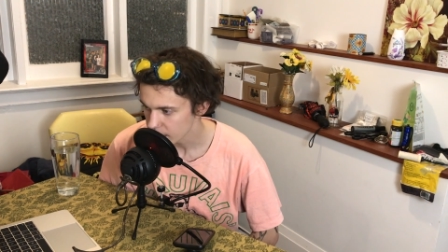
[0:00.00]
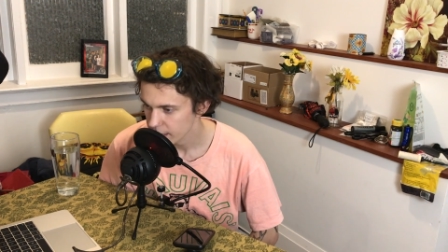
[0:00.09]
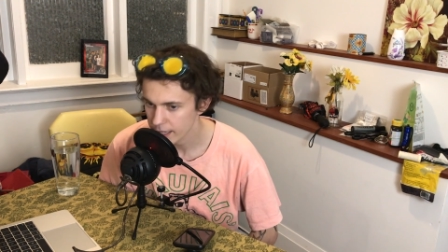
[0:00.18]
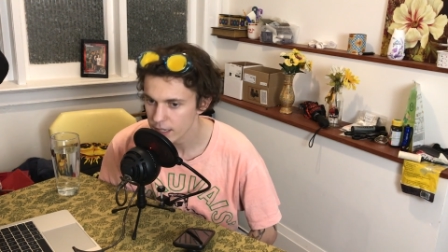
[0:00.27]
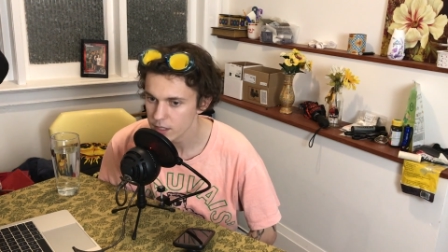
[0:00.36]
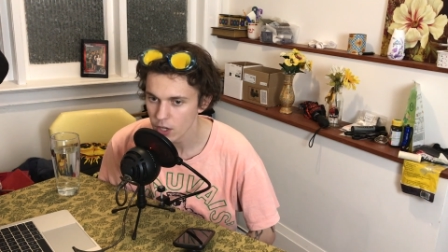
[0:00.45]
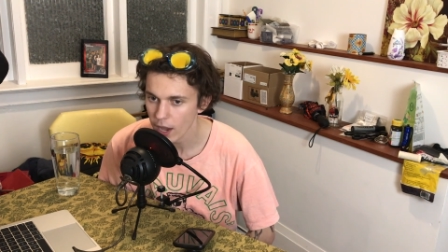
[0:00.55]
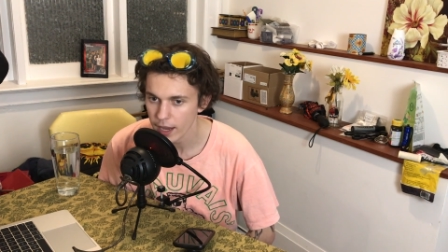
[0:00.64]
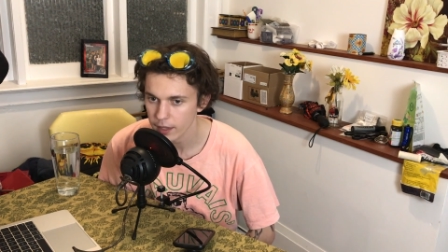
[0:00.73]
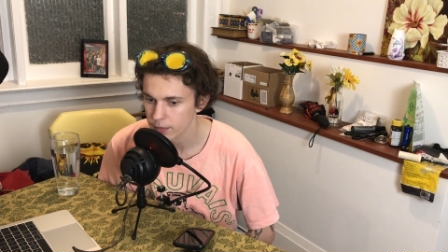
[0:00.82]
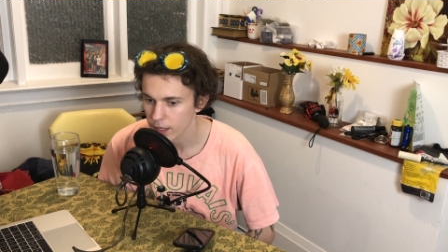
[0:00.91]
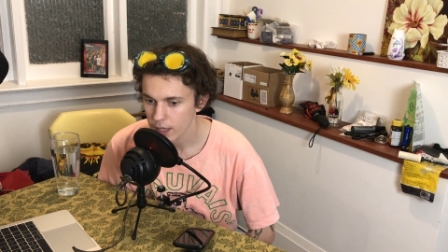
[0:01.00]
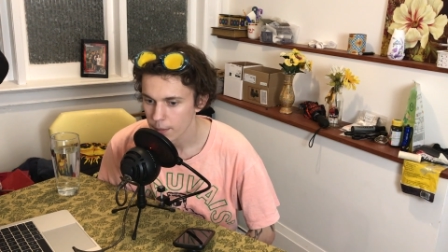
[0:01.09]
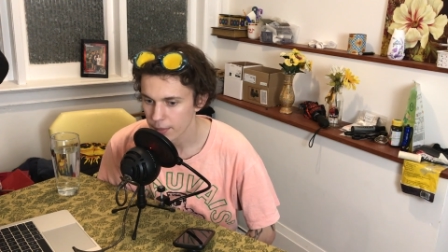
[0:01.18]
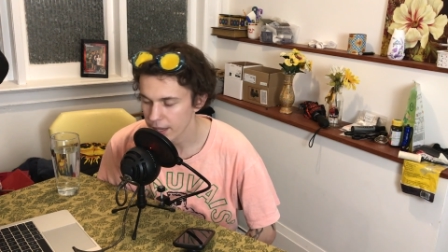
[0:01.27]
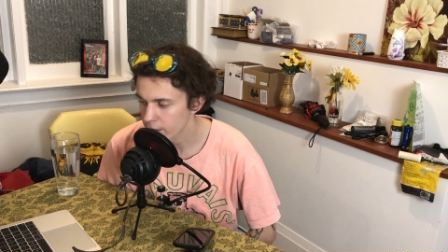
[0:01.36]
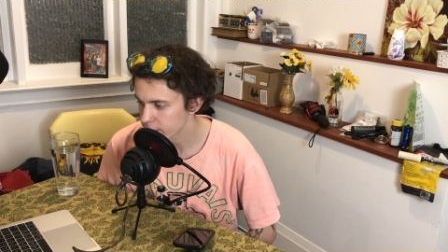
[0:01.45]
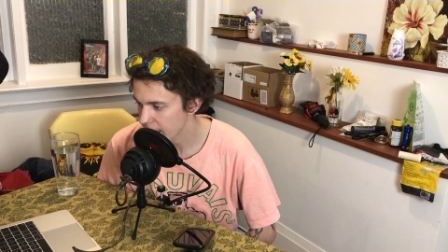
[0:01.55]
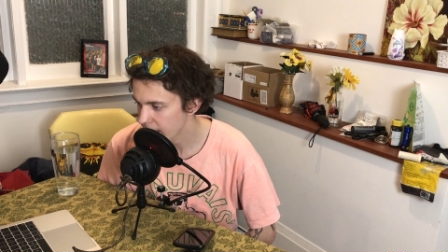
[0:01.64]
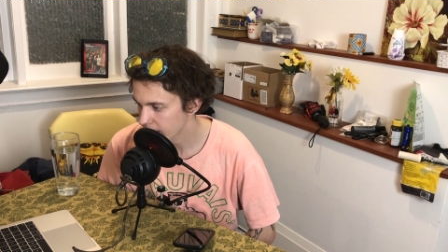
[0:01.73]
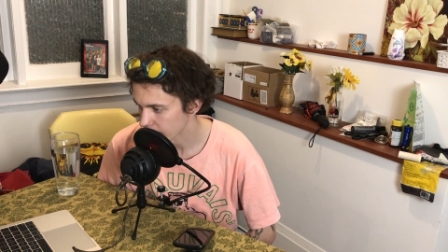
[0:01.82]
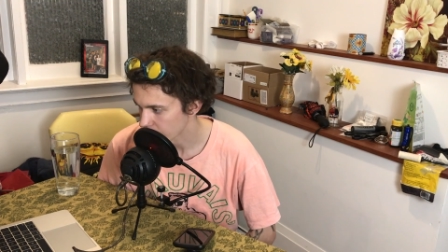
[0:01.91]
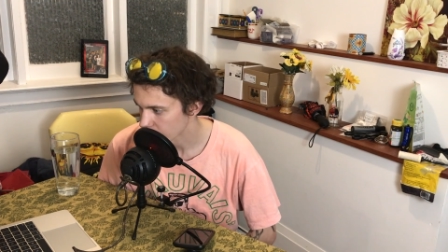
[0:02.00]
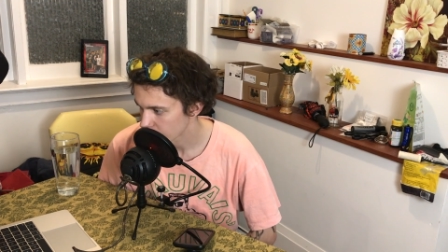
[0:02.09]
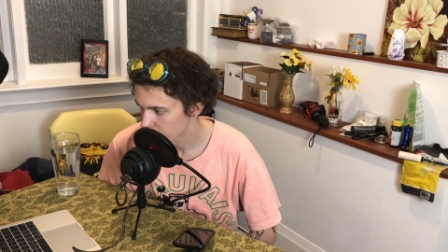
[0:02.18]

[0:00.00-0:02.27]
he doesn't know how to be entertaining.